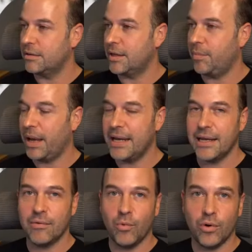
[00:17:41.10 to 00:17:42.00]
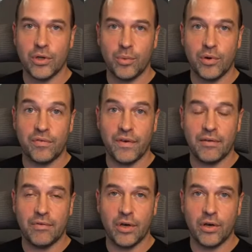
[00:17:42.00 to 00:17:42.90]
Depending what you would
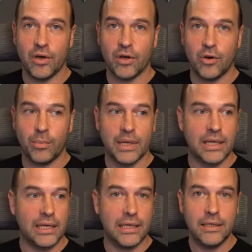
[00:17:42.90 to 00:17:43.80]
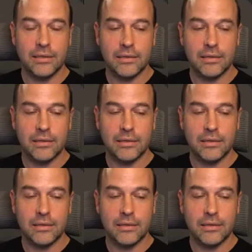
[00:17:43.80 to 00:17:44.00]
favor ergonomically,